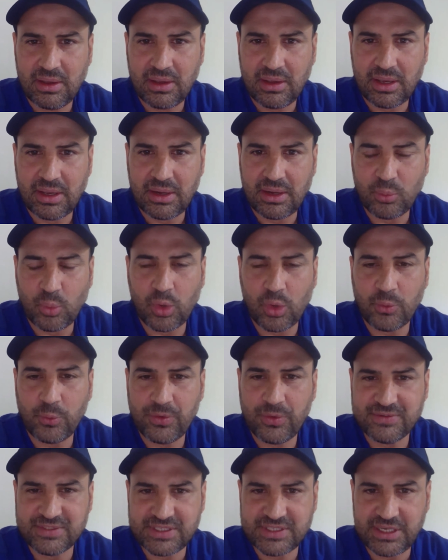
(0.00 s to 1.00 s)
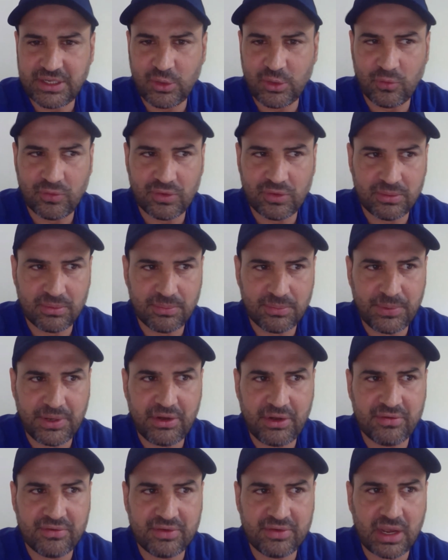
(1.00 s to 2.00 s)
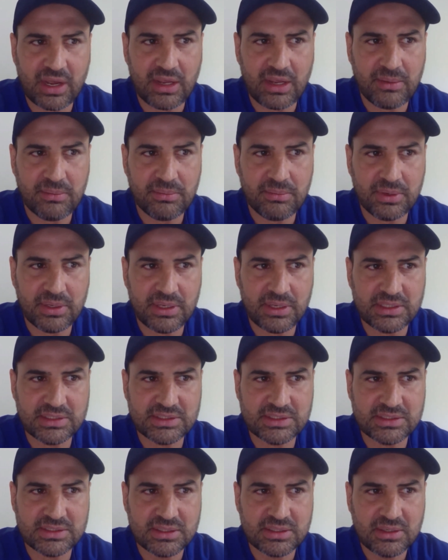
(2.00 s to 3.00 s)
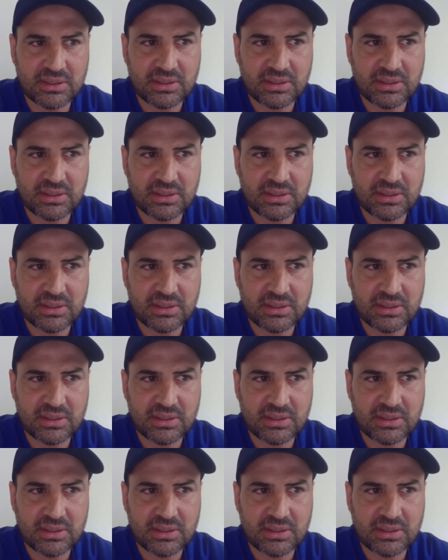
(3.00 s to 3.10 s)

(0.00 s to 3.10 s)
and what we've seen over a period of time is